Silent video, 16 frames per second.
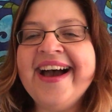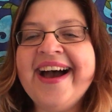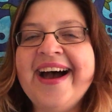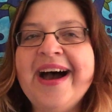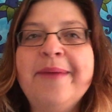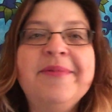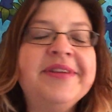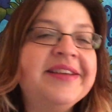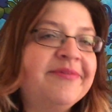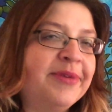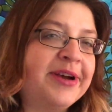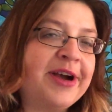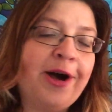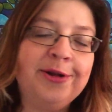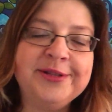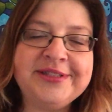The
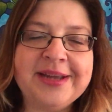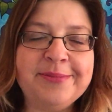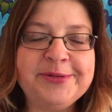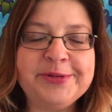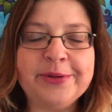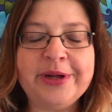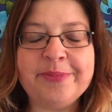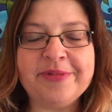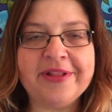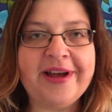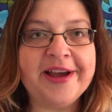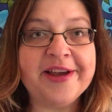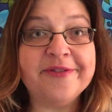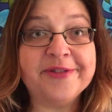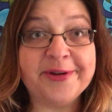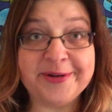concepts will
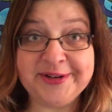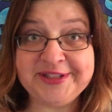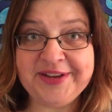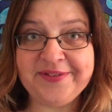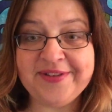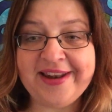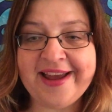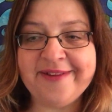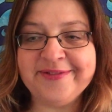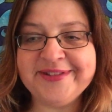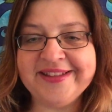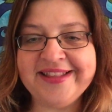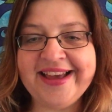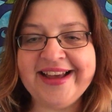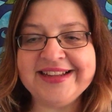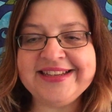apply, of course, even after
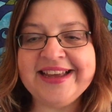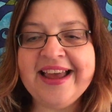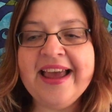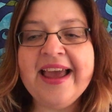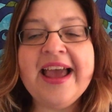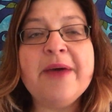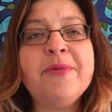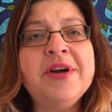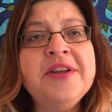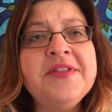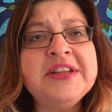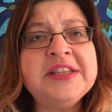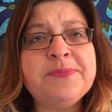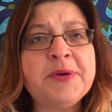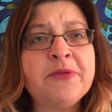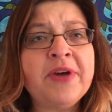that. And we're in
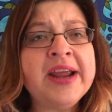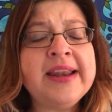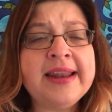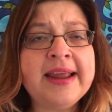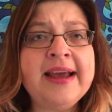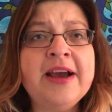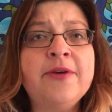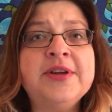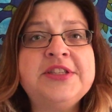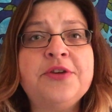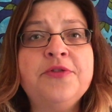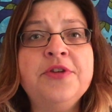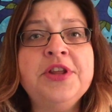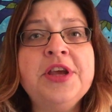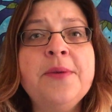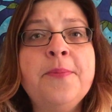this, but right now it's a
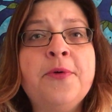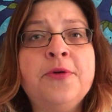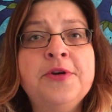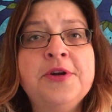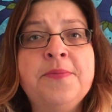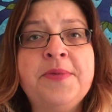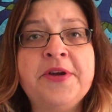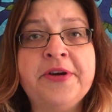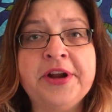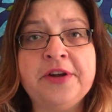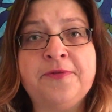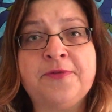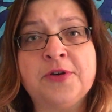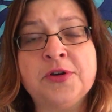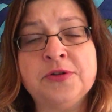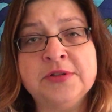really important period
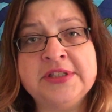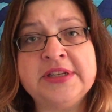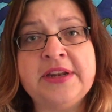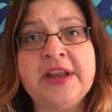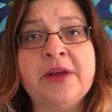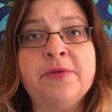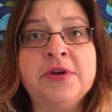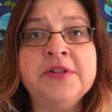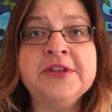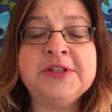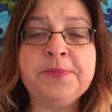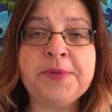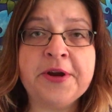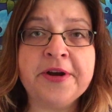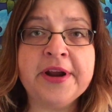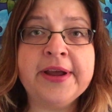for goal setting. We're in this
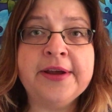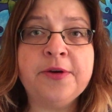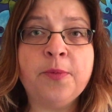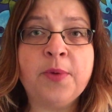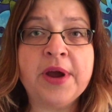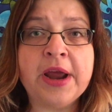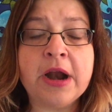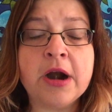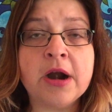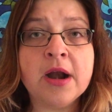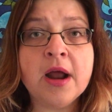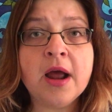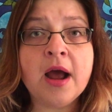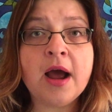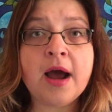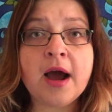period where
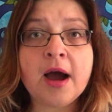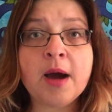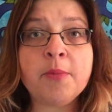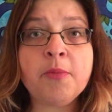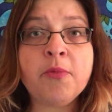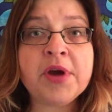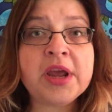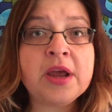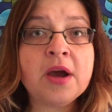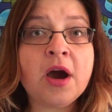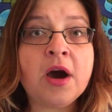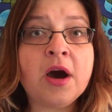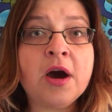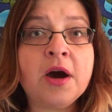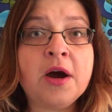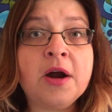we
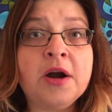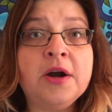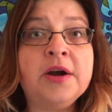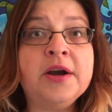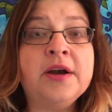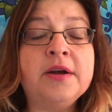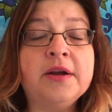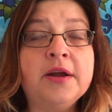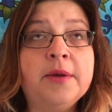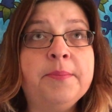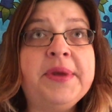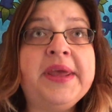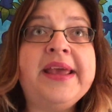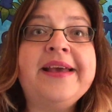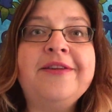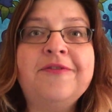are
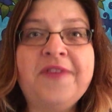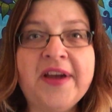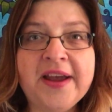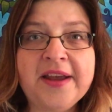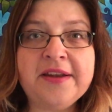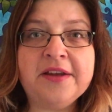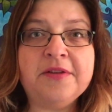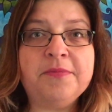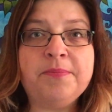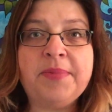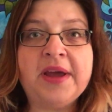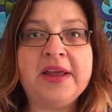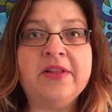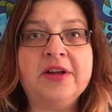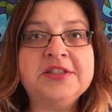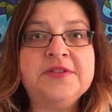being invited
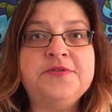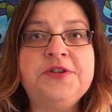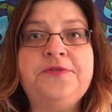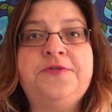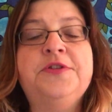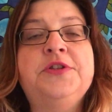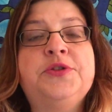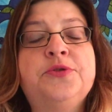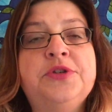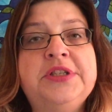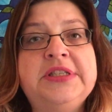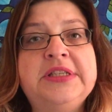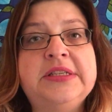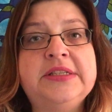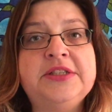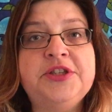by lots of different
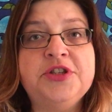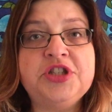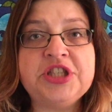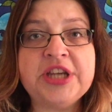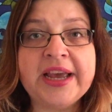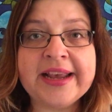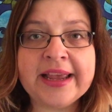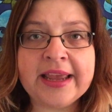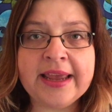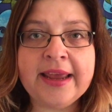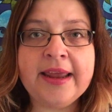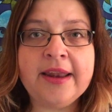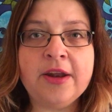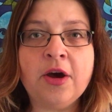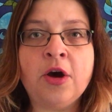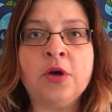sources to check
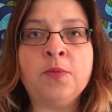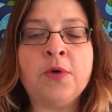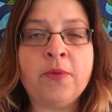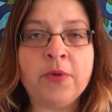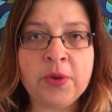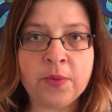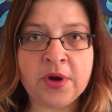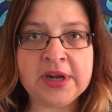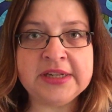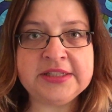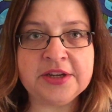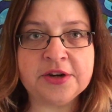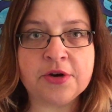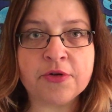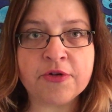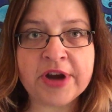in on what we wanted
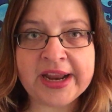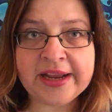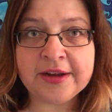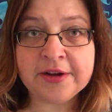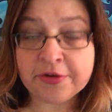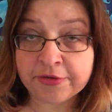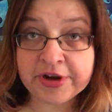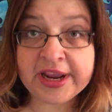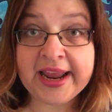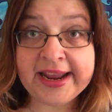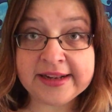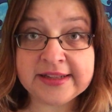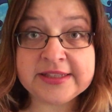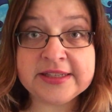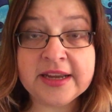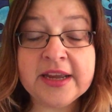to
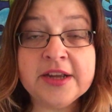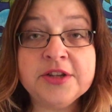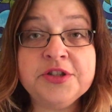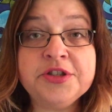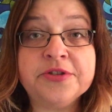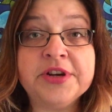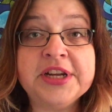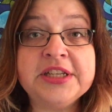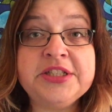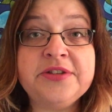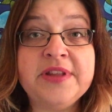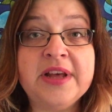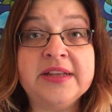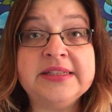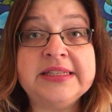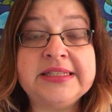create during
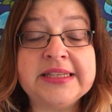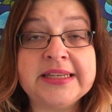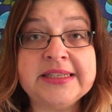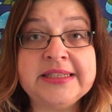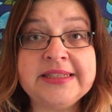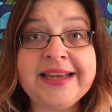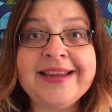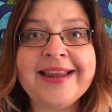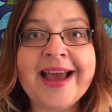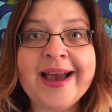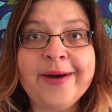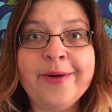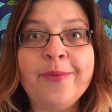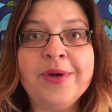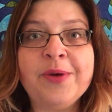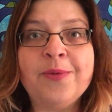2016,
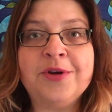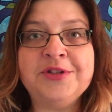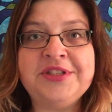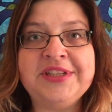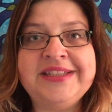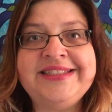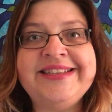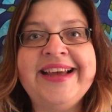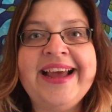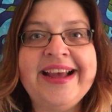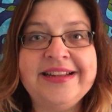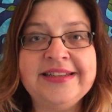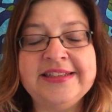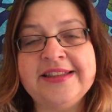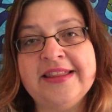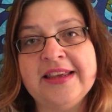how we wanted to
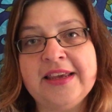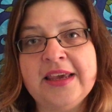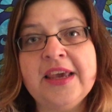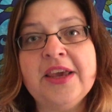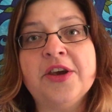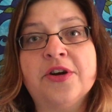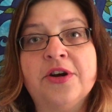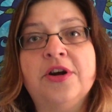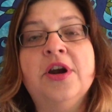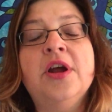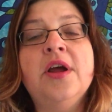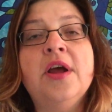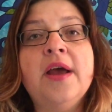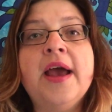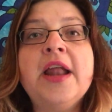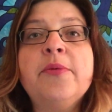end the year.
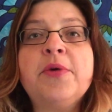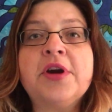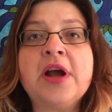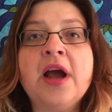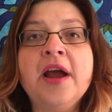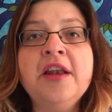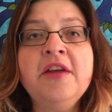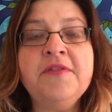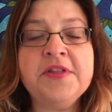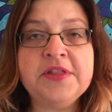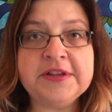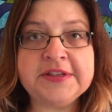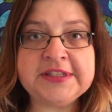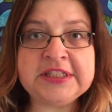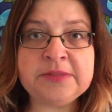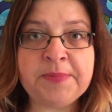And we're kind of in
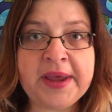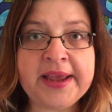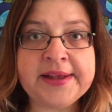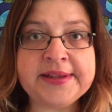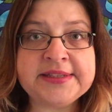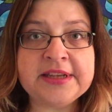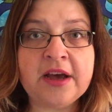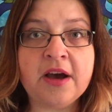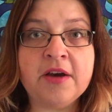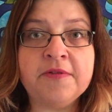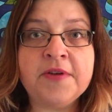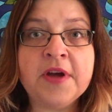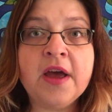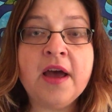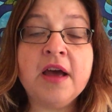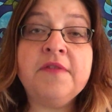this space of
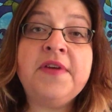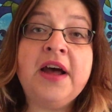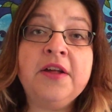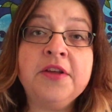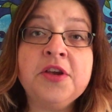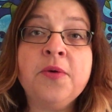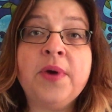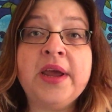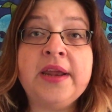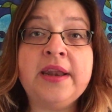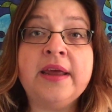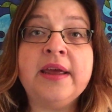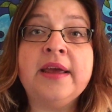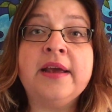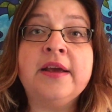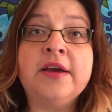
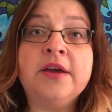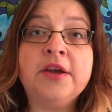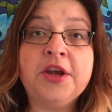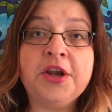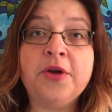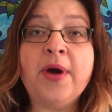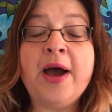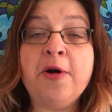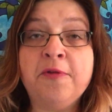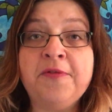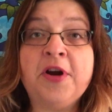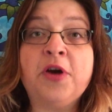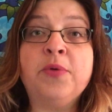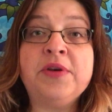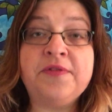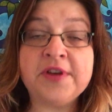evaluating, how
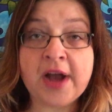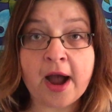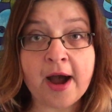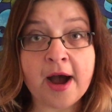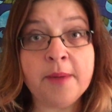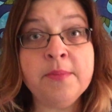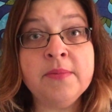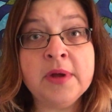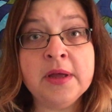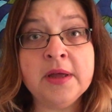far we've come,